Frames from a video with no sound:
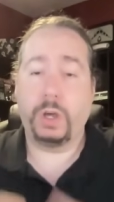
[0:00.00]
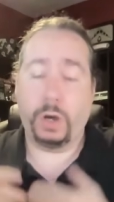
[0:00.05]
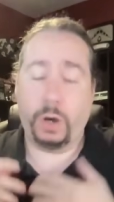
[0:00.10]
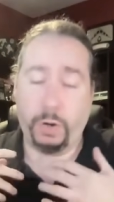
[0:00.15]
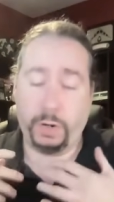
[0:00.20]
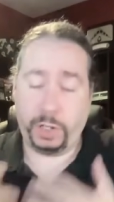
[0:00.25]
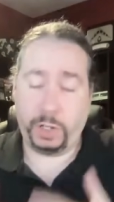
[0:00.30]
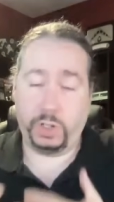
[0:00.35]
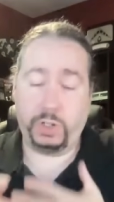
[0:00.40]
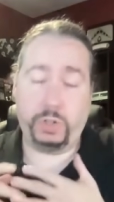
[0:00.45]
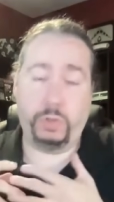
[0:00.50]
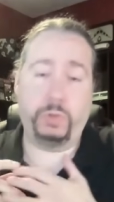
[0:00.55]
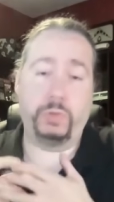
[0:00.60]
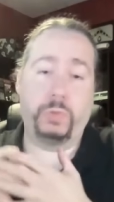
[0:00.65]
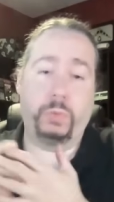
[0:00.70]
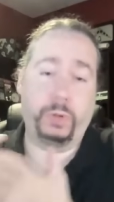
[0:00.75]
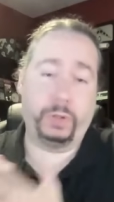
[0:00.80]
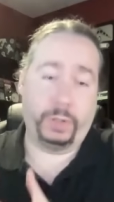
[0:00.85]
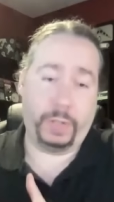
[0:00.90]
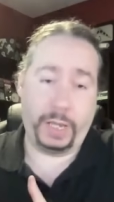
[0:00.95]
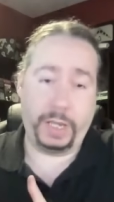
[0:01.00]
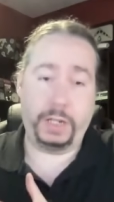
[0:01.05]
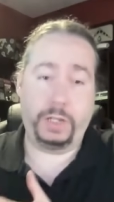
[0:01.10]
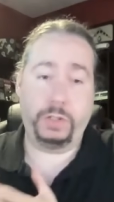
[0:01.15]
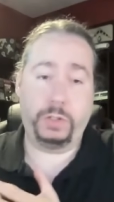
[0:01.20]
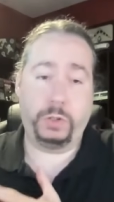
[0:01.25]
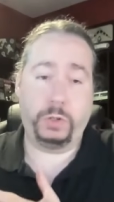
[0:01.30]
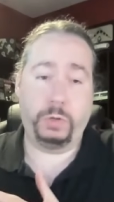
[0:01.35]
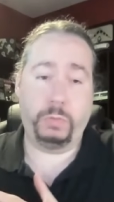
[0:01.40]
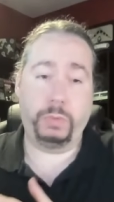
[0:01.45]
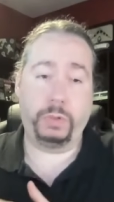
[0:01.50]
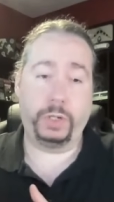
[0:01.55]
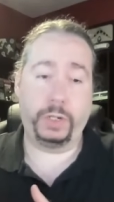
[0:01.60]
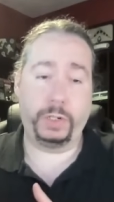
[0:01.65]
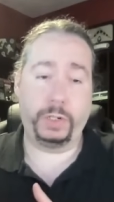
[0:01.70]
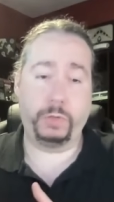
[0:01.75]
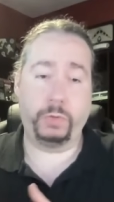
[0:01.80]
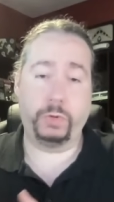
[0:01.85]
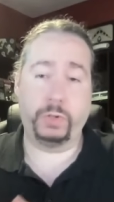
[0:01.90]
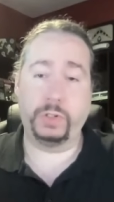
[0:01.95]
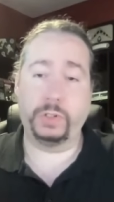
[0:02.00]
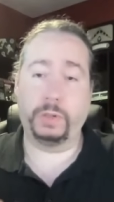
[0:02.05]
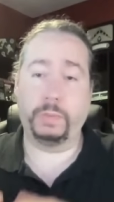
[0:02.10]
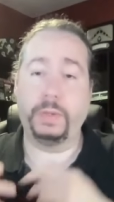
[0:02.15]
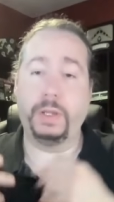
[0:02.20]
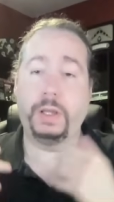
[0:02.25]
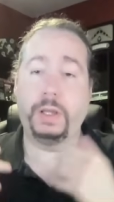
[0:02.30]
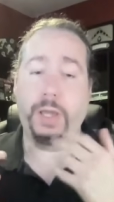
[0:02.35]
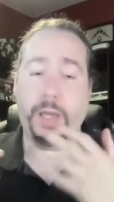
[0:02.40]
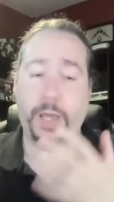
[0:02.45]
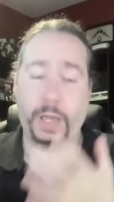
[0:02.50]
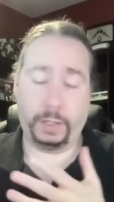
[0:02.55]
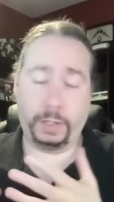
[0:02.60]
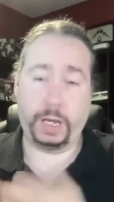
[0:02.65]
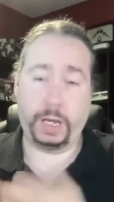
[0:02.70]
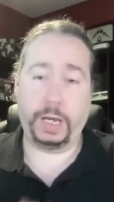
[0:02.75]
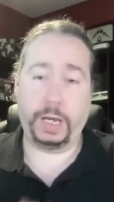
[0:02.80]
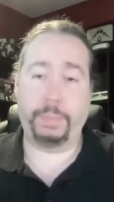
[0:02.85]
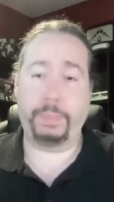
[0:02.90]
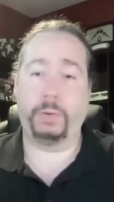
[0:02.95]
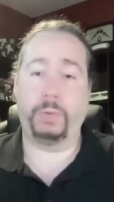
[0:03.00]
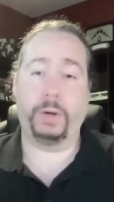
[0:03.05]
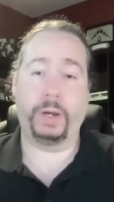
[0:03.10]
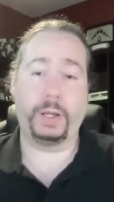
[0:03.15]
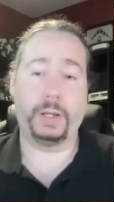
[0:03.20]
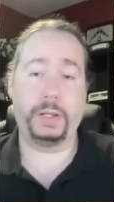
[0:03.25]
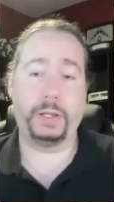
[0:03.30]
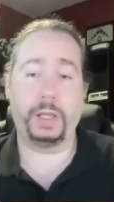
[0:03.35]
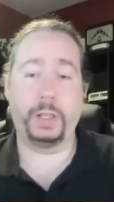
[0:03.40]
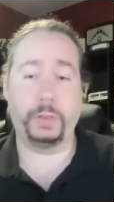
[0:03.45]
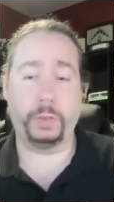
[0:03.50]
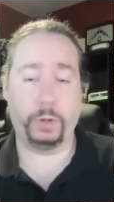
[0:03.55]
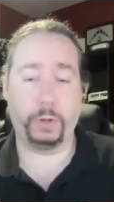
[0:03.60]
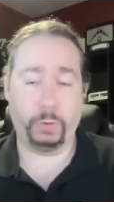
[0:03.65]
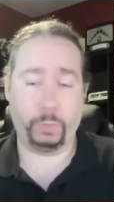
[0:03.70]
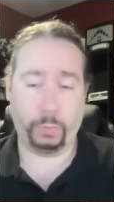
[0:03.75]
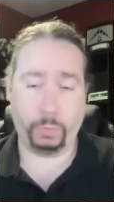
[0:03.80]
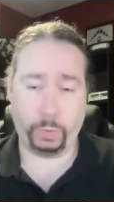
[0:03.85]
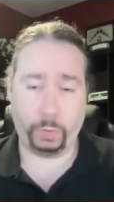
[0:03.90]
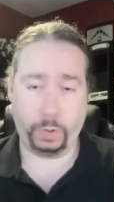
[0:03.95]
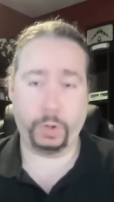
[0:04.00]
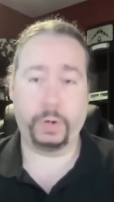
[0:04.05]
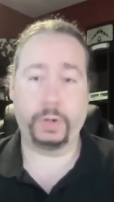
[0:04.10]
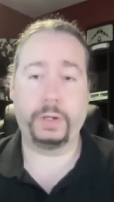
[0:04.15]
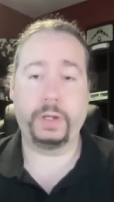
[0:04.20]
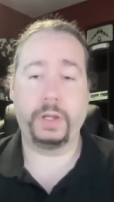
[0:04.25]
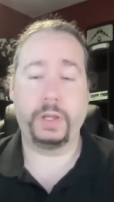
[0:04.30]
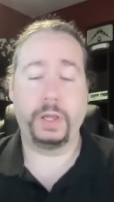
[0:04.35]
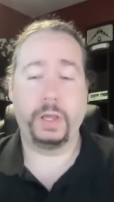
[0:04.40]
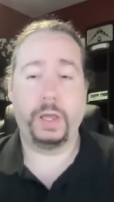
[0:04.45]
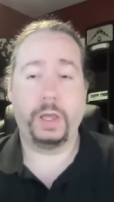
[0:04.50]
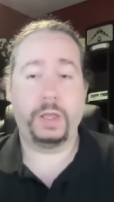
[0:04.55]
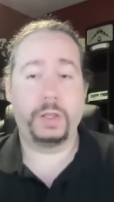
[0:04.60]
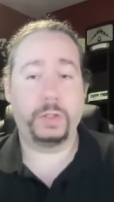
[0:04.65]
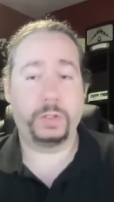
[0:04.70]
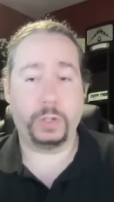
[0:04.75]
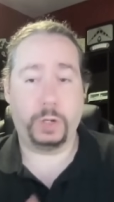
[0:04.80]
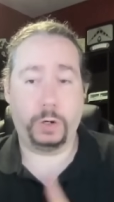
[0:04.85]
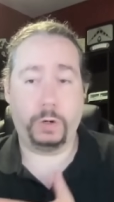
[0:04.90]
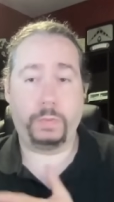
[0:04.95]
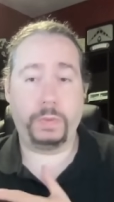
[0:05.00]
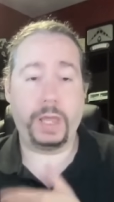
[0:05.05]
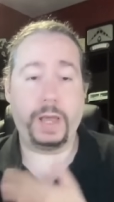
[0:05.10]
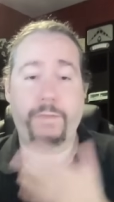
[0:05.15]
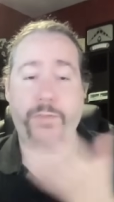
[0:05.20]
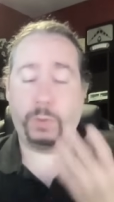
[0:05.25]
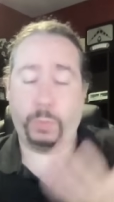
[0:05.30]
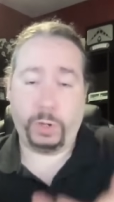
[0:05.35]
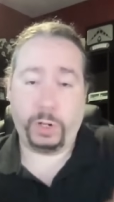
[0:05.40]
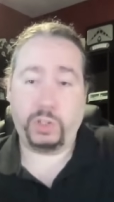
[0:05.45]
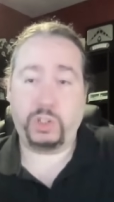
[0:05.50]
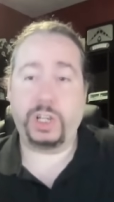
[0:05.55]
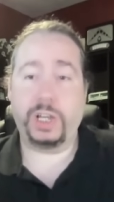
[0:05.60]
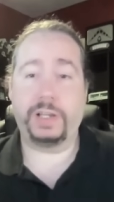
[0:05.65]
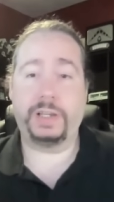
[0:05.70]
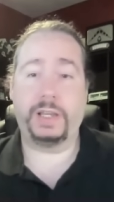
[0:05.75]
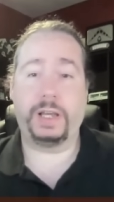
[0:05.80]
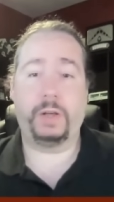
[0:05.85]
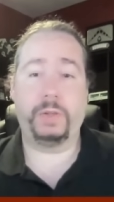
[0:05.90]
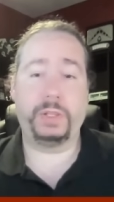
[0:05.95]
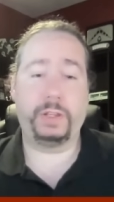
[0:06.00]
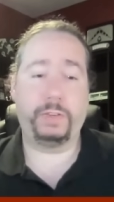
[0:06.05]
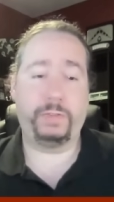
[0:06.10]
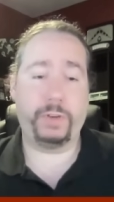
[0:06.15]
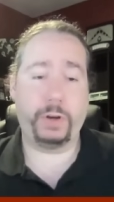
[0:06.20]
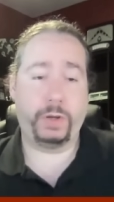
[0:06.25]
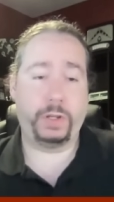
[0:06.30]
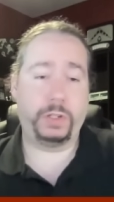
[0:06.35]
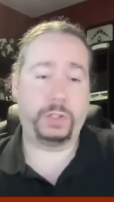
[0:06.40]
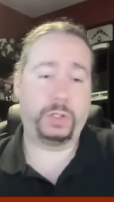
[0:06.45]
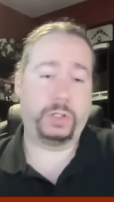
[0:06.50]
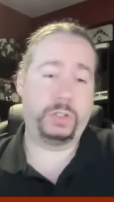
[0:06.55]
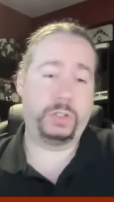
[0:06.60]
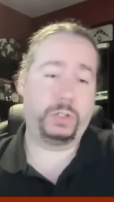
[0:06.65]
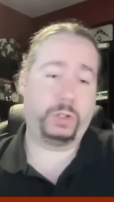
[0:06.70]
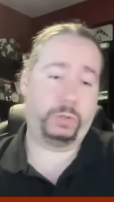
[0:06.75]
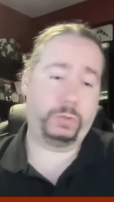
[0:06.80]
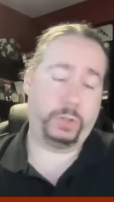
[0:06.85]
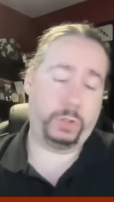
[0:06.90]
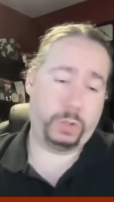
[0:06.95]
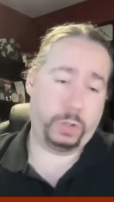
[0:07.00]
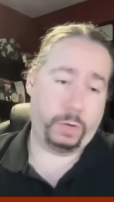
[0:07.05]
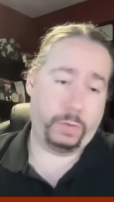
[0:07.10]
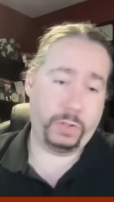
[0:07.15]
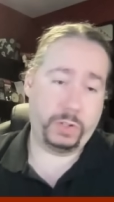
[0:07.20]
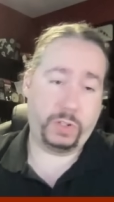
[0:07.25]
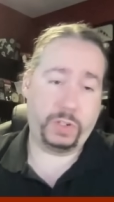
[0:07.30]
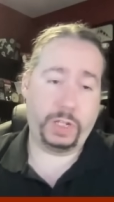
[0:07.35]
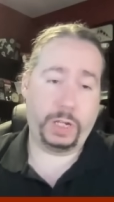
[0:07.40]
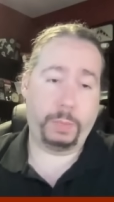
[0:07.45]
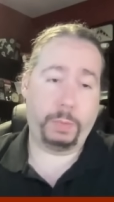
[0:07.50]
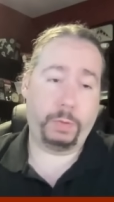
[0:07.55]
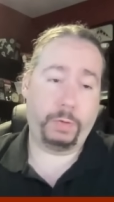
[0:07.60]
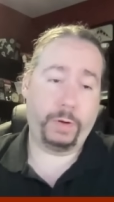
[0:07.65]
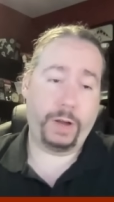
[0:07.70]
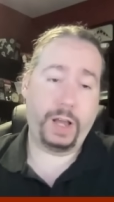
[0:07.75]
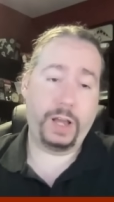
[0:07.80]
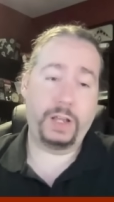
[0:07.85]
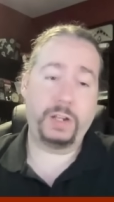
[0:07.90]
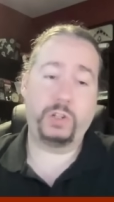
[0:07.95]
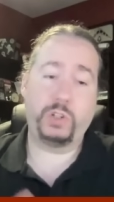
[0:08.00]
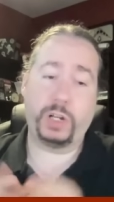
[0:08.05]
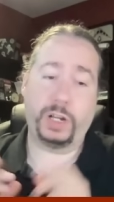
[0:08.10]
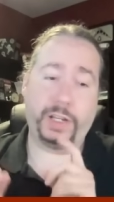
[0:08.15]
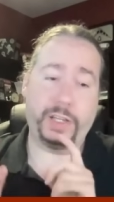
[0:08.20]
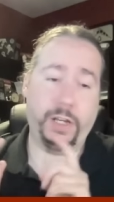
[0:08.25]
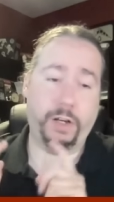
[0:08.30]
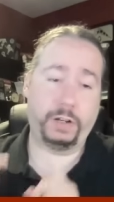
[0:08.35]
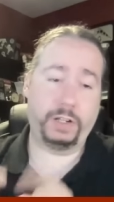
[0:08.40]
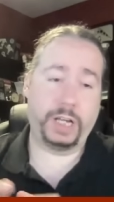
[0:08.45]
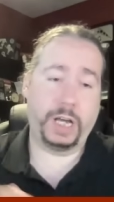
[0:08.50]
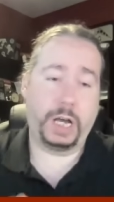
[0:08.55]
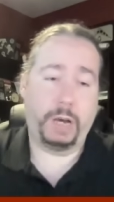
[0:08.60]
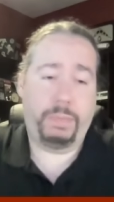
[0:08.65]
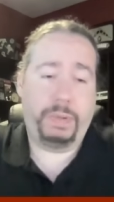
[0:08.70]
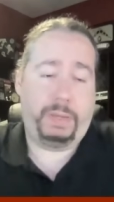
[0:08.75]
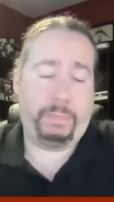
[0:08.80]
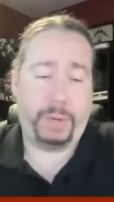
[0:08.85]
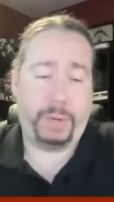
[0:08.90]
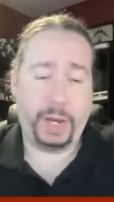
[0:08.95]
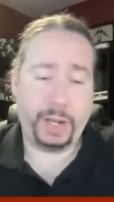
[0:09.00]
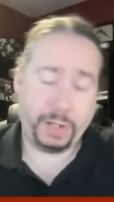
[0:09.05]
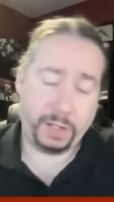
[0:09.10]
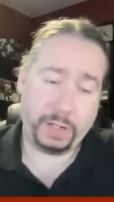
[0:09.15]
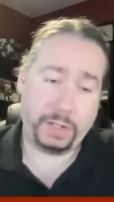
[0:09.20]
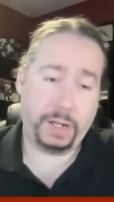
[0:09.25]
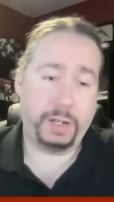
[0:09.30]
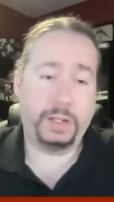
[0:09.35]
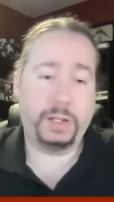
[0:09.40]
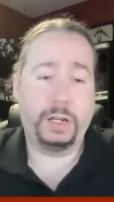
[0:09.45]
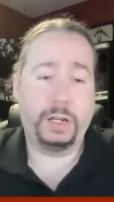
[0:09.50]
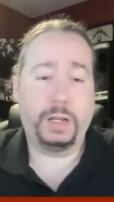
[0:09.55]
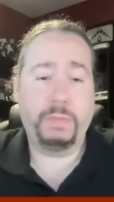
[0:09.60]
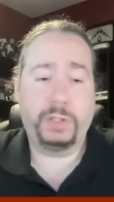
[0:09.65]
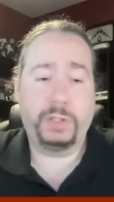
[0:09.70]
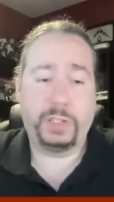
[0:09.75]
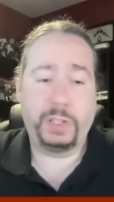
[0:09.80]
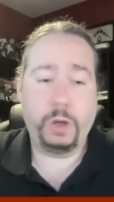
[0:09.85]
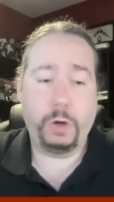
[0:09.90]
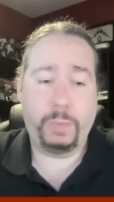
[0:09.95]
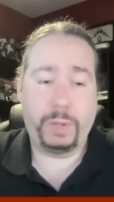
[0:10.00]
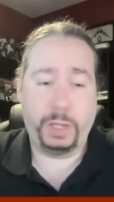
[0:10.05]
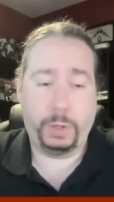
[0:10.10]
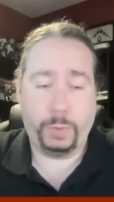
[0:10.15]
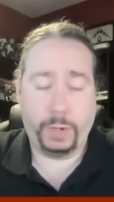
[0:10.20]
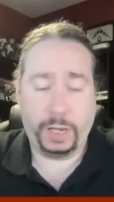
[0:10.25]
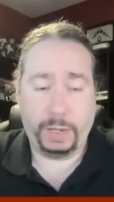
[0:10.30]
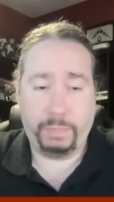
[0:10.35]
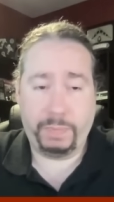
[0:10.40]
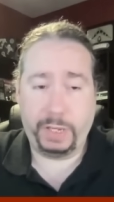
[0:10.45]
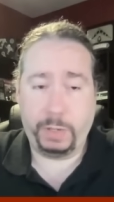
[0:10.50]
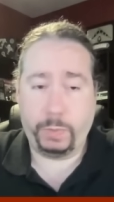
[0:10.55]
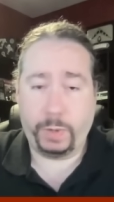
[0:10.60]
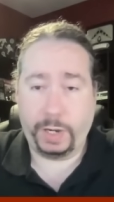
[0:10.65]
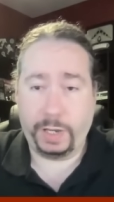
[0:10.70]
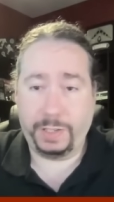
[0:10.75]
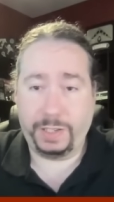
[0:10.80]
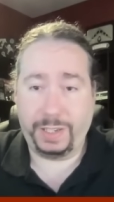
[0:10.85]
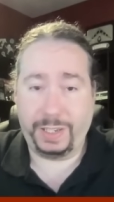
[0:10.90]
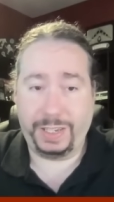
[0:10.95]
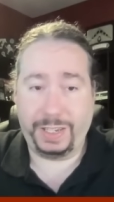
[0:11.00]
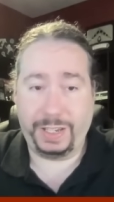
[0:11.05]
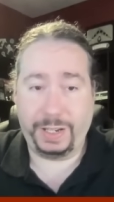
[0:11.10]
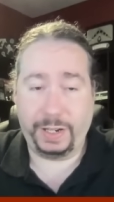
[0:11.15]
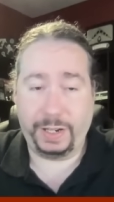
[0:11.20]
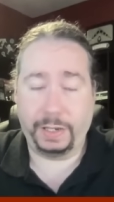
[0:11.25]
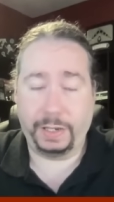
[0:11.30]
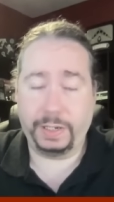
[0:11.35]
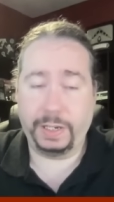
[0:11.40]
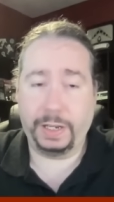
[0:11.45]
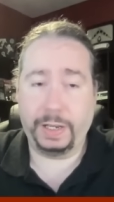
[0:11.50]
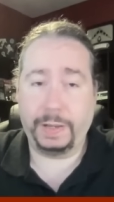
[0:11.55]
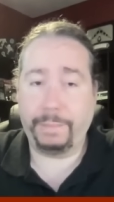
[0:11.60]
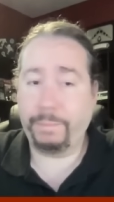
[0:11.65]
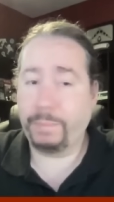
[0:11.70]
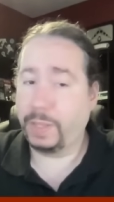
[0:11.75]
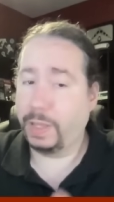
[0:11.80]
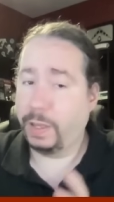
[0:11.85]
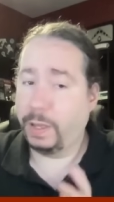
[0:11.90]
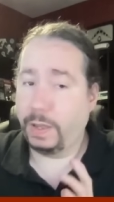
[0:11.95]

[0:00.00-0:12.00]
on issues related to plagiarism and copyright in their work. So, yeah, if you want to check out the various consulting services I provide, check out copybyte.com, C O P Y B Y T E.com.